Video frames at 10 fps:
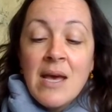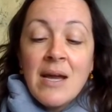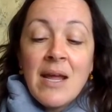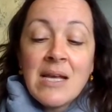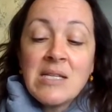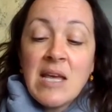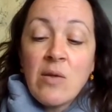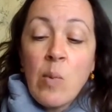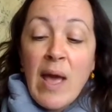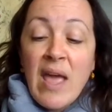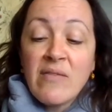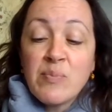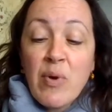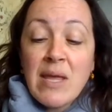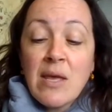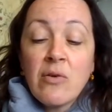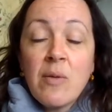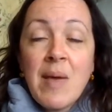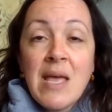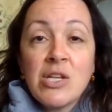and I could hear the waves breaking on the
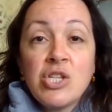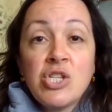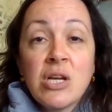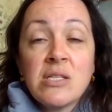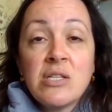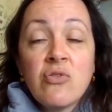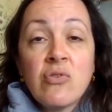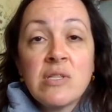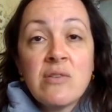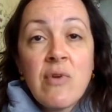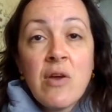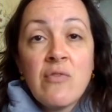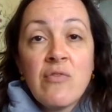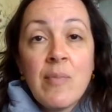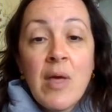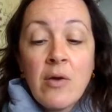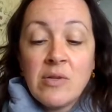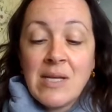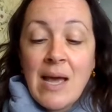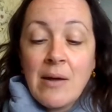beach just across the road from the
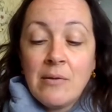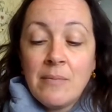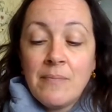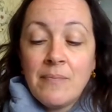hotel.